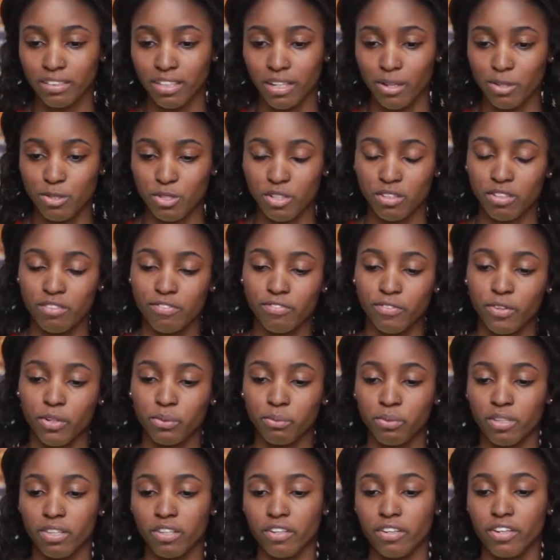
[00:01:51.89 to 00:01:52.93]
I was on the phone
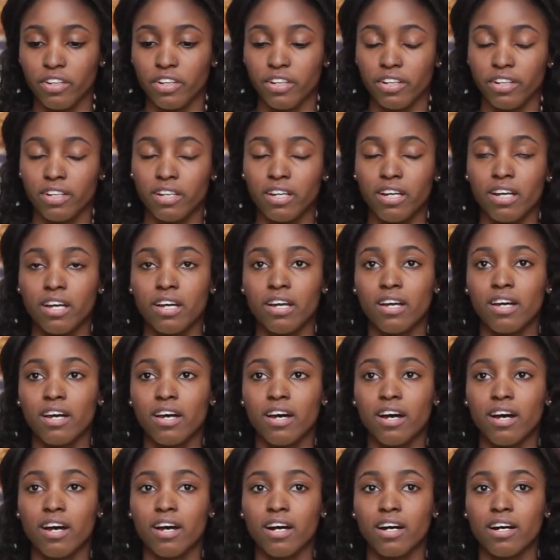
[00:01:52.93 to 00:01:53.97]
with her.
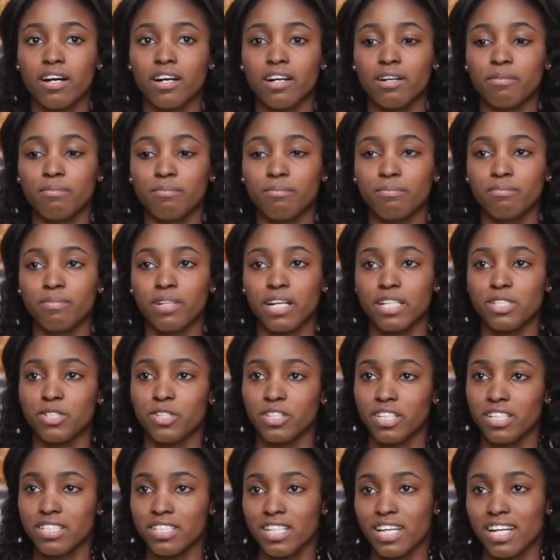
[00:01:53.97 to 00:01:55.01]
I took
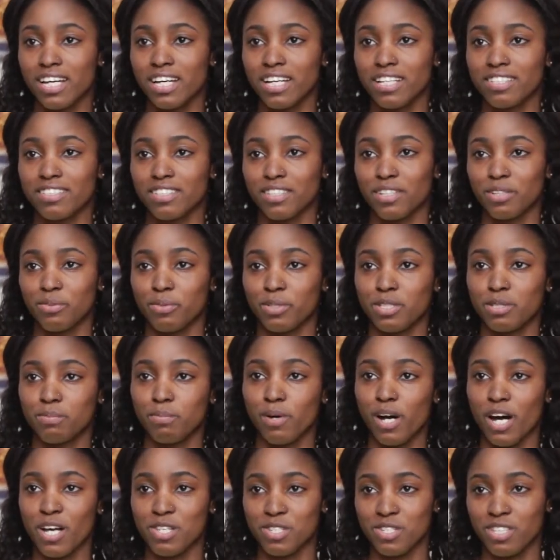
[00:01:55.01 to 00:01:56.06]
the test and it was
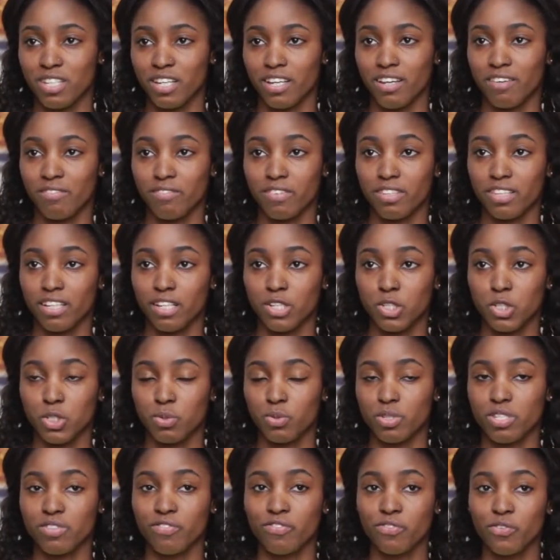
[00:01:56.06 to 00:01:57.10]
positive, and then she
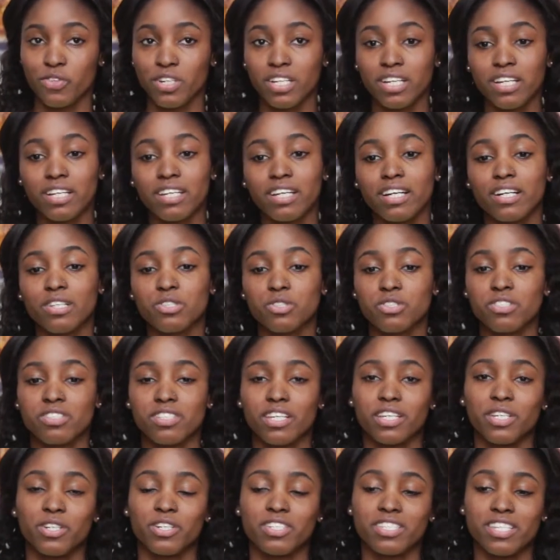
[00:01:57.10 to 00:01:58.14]
was freaking out. She's
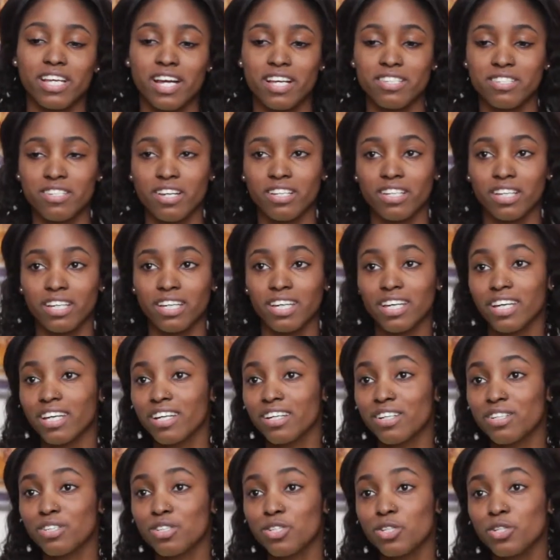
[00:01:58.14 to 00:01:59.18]
like, your dad's gonna
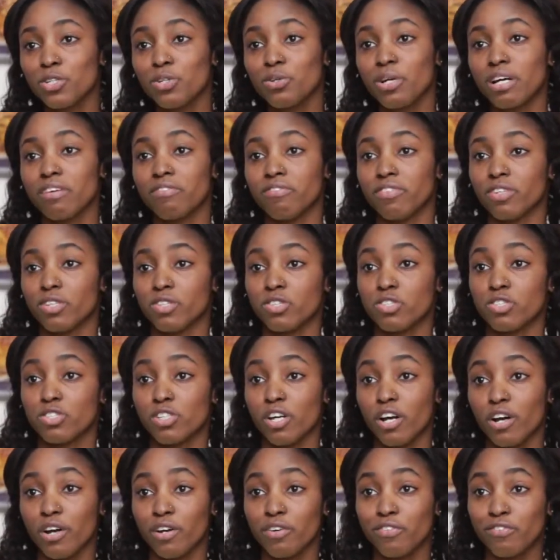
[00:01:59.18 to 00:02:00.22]
kill you. I feel
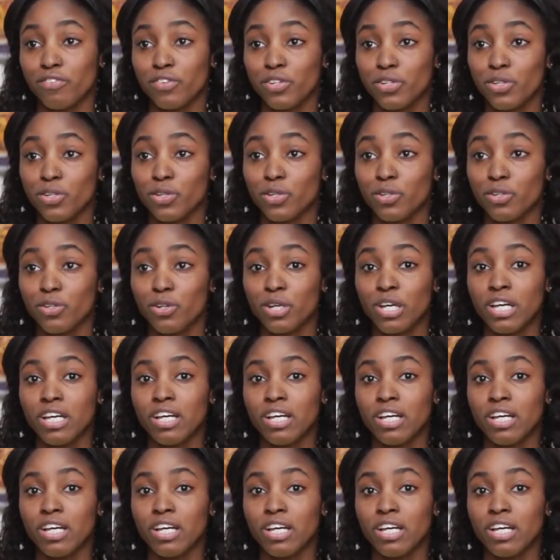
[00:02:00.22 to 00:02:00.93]
sorry for you.